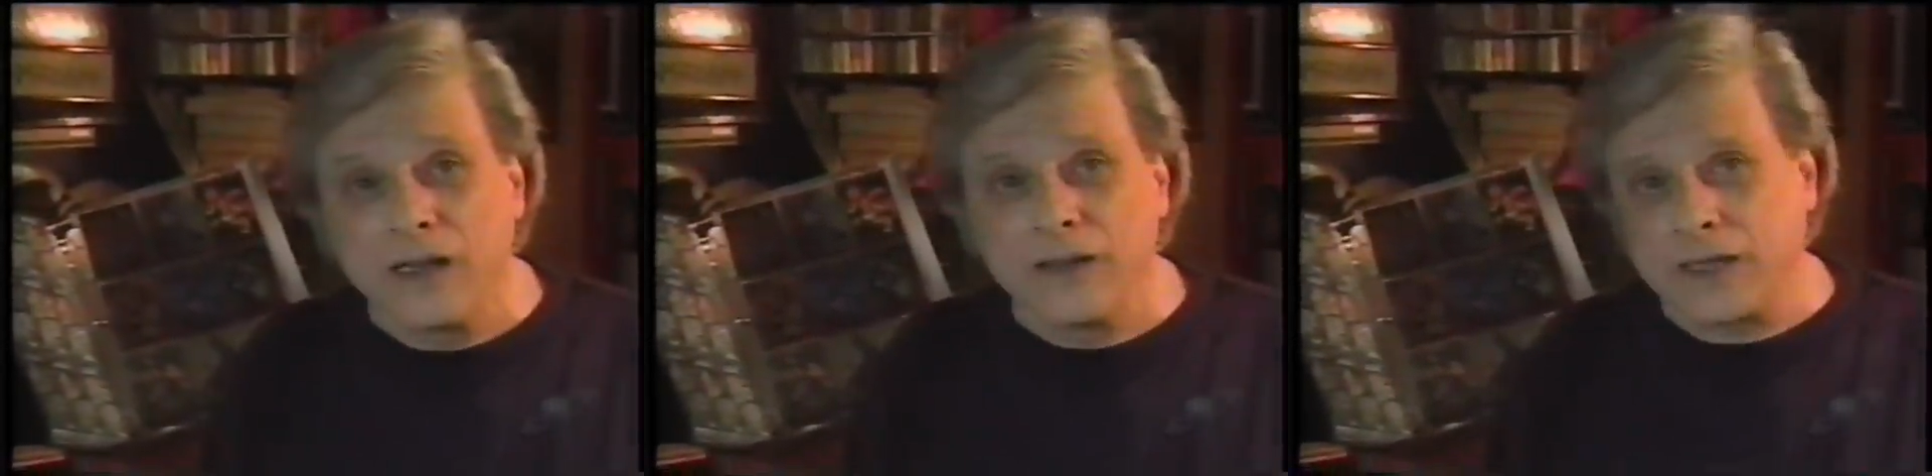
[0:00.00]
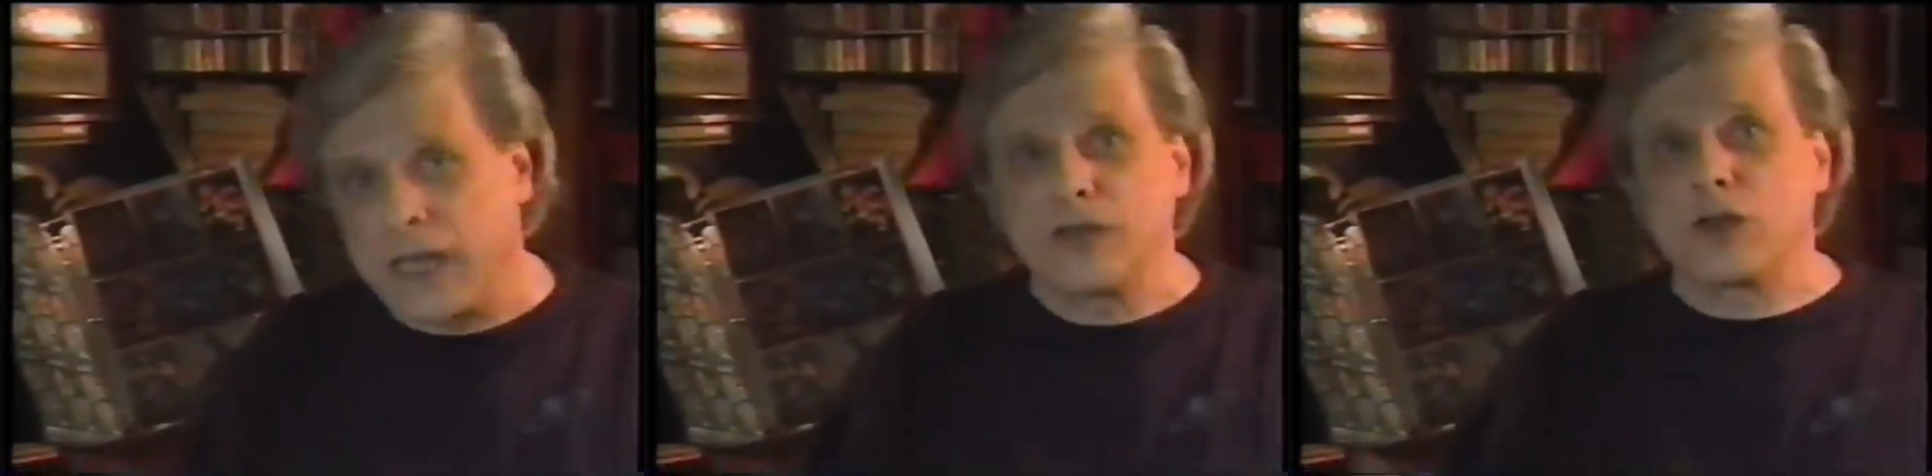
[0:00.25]
The
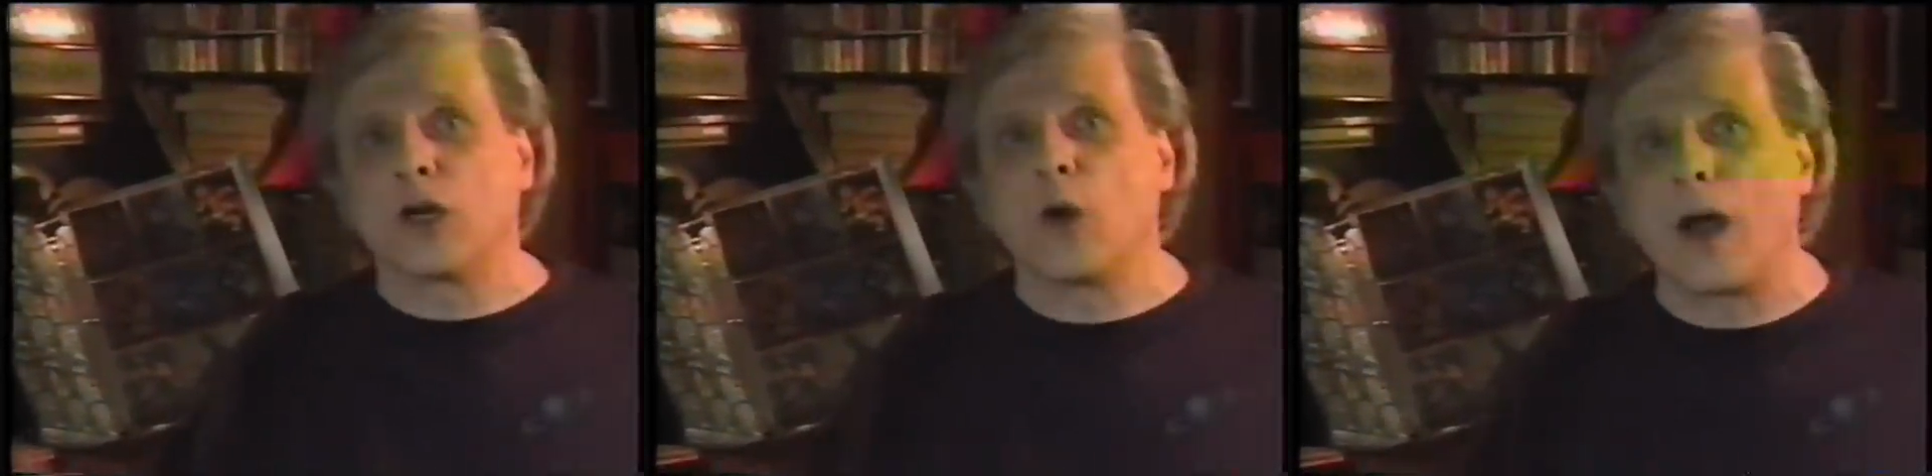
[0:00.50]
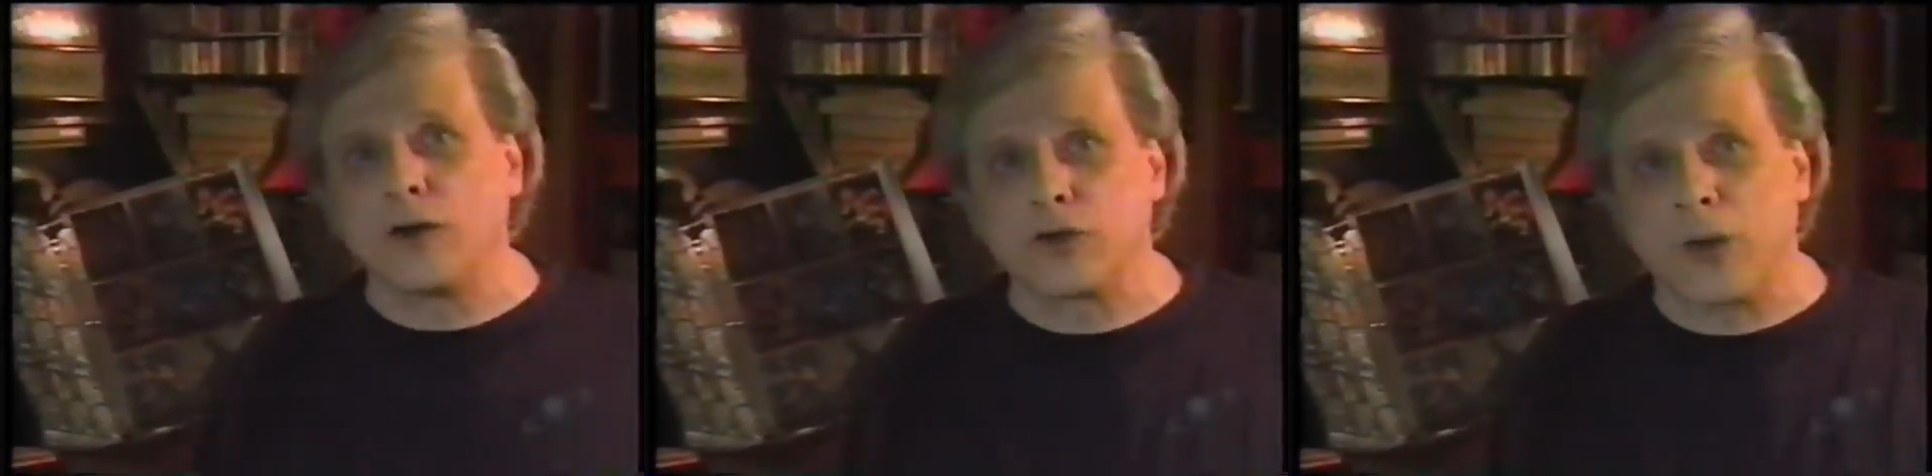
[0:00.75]
kids are going to go
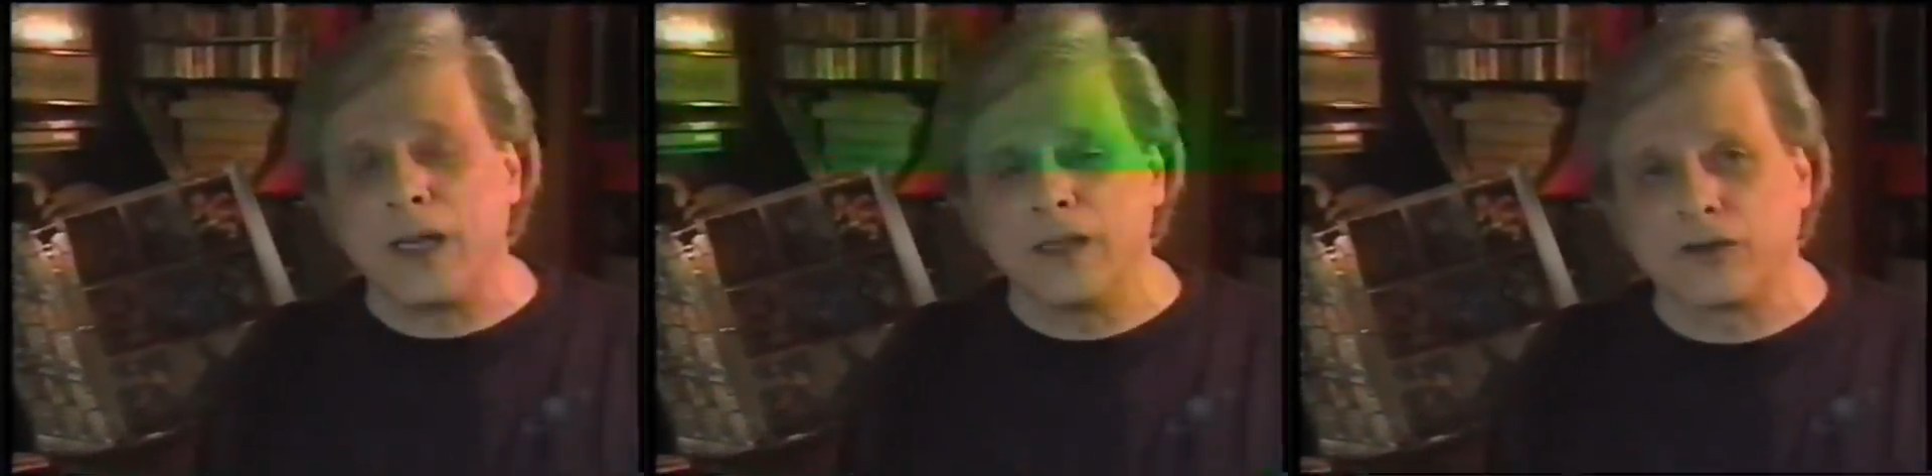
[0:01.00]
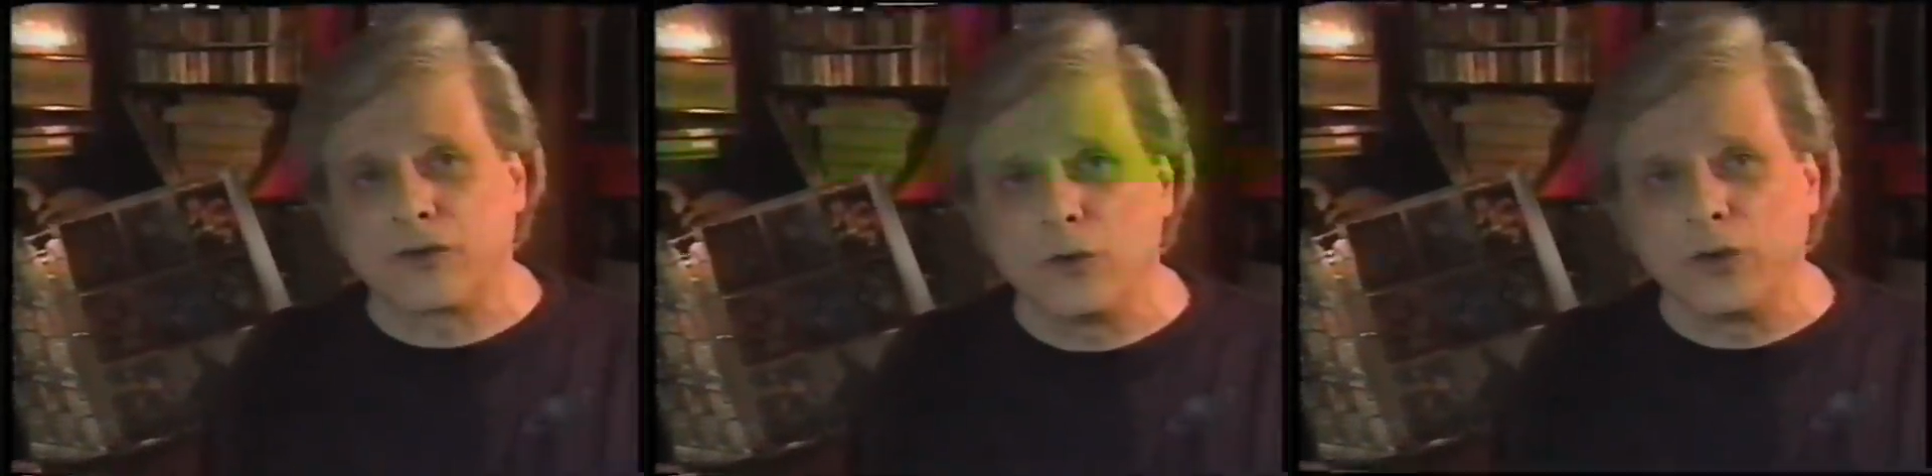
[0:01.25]
out and trade in the
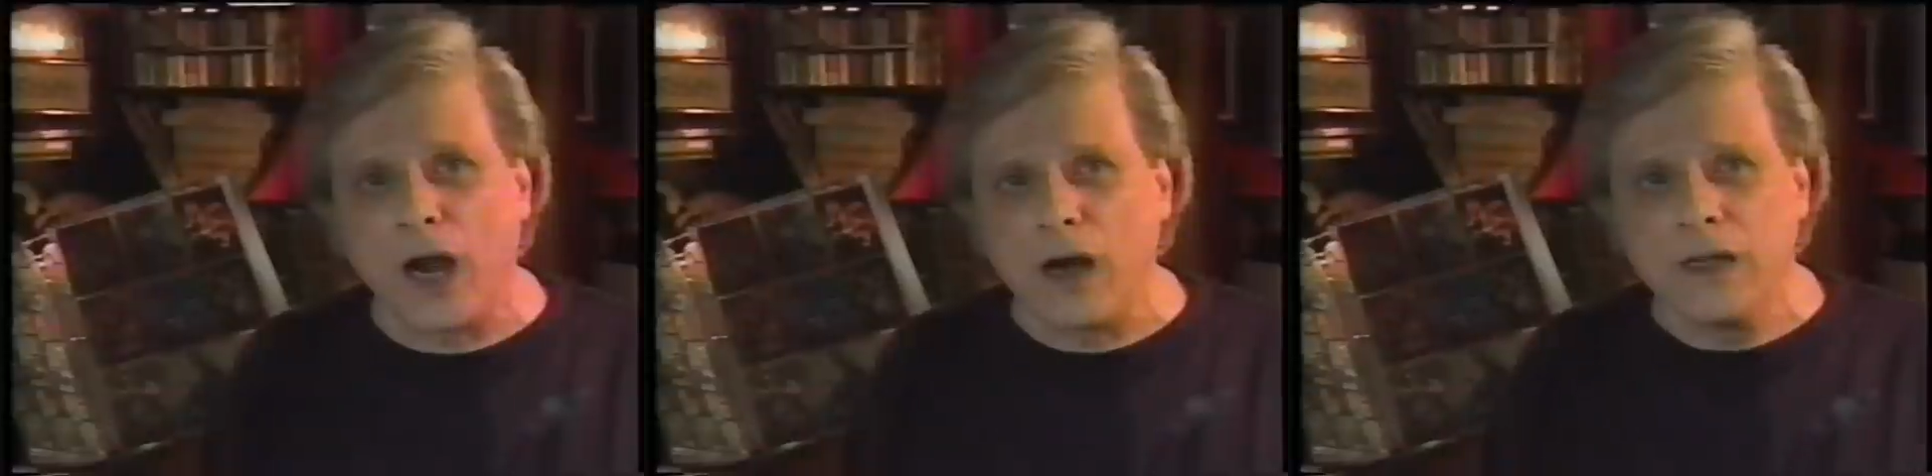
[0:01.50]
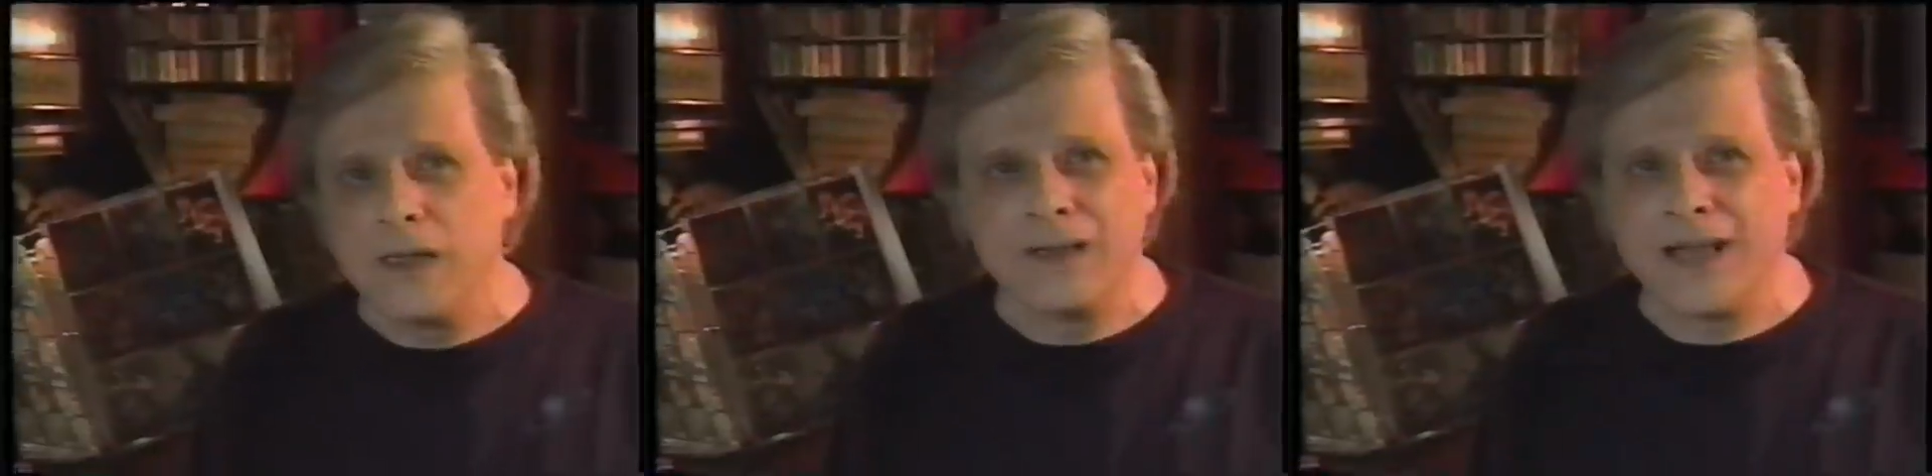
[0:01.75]
schoolyard?
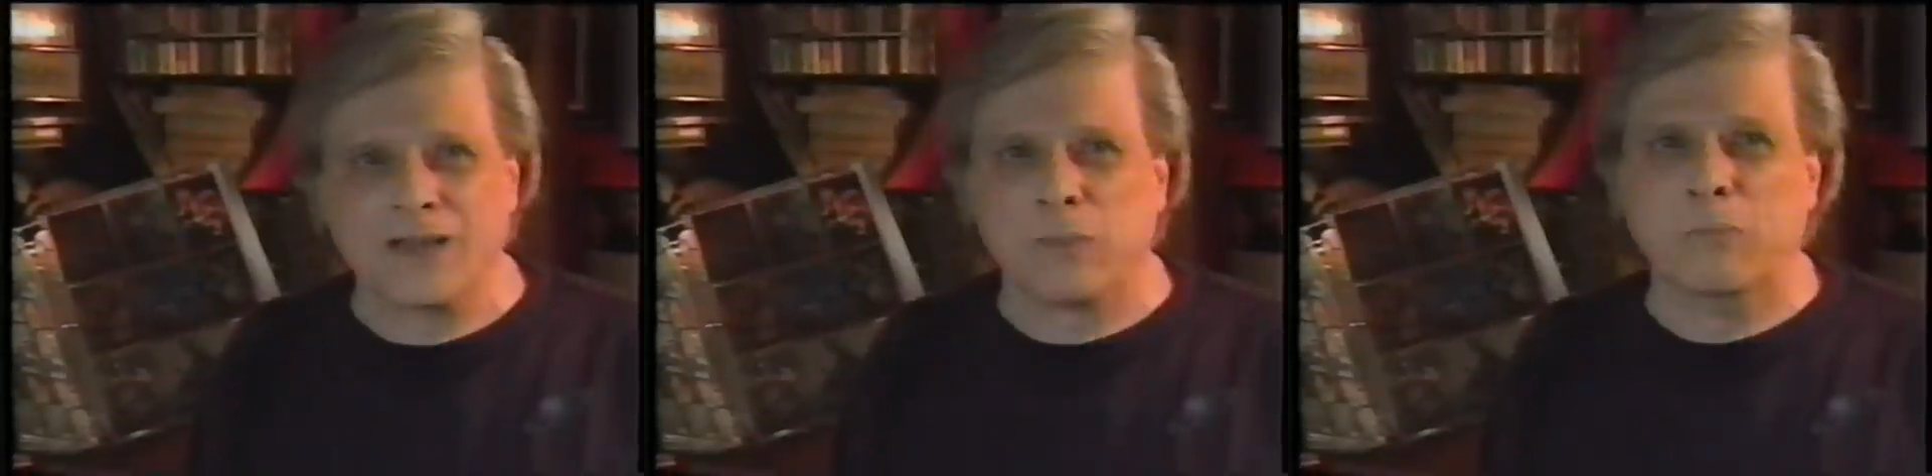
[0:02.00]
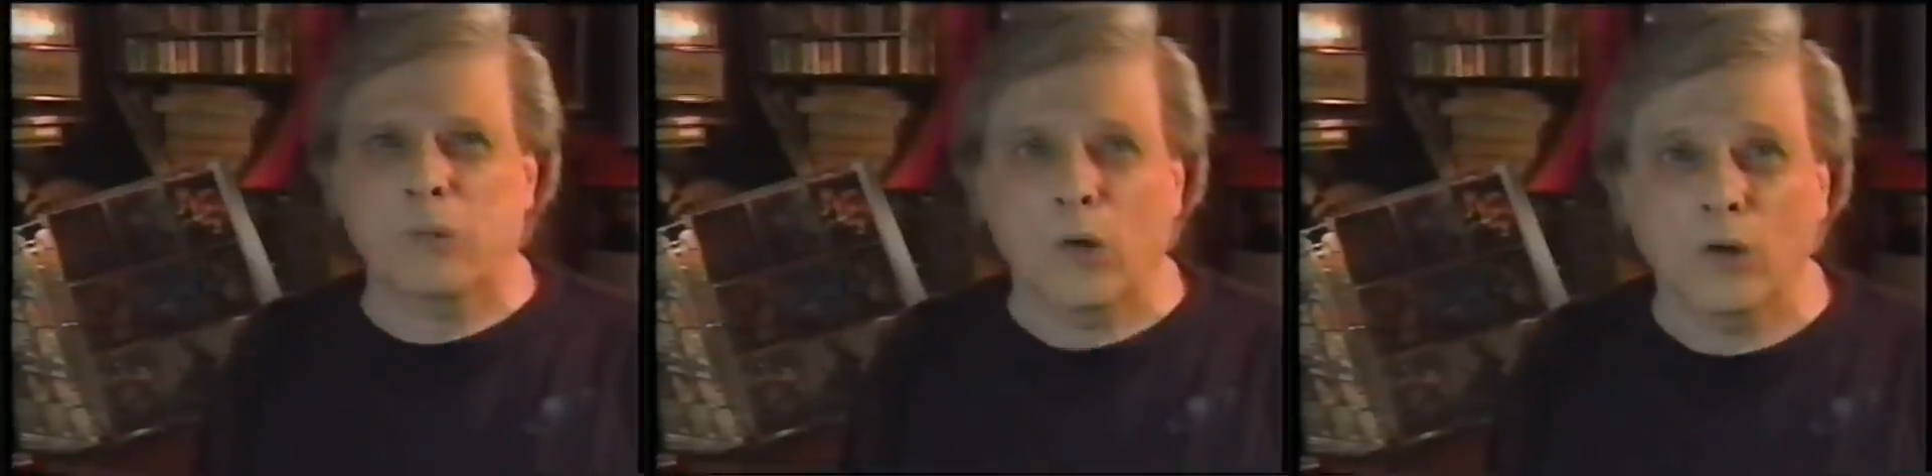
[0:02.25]
That's
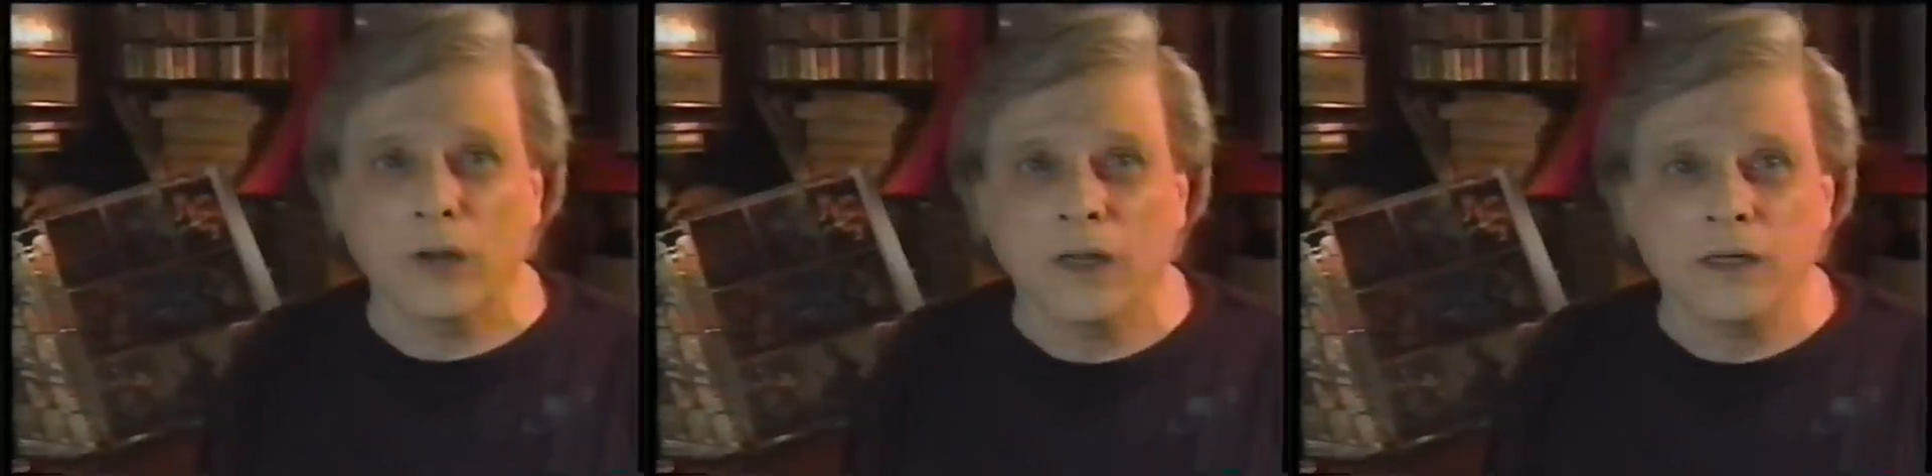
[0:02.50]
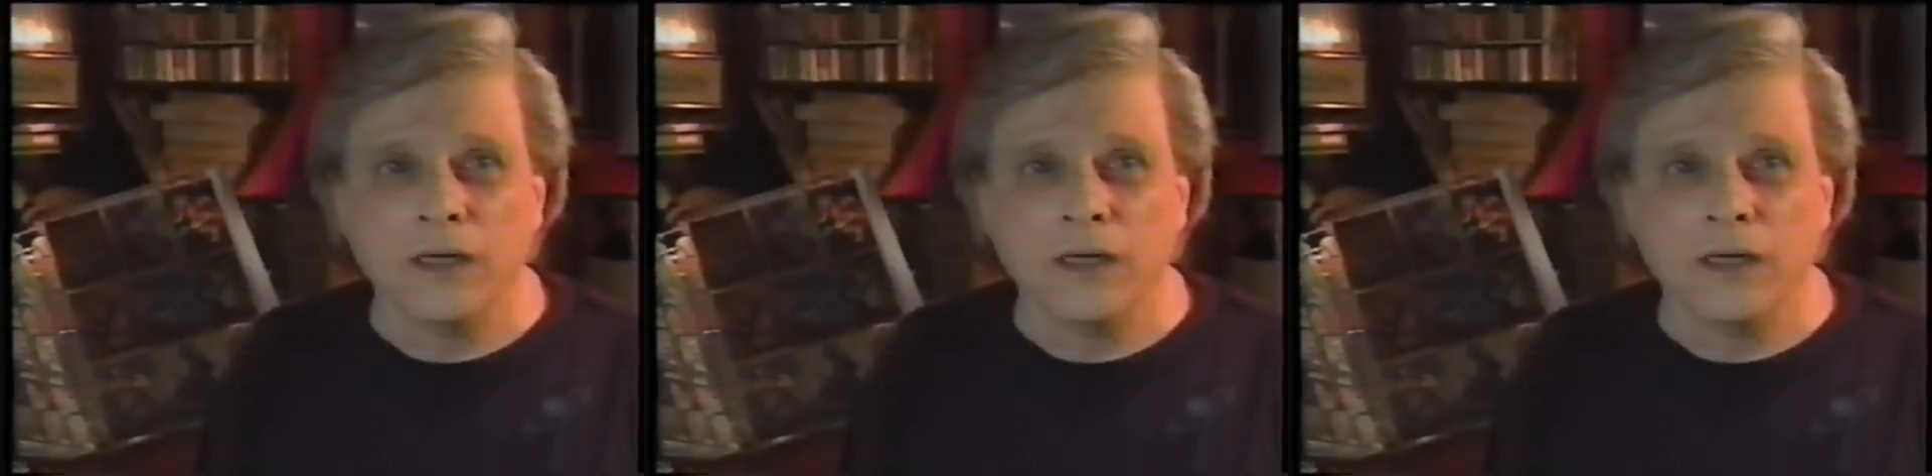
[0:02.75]
bull.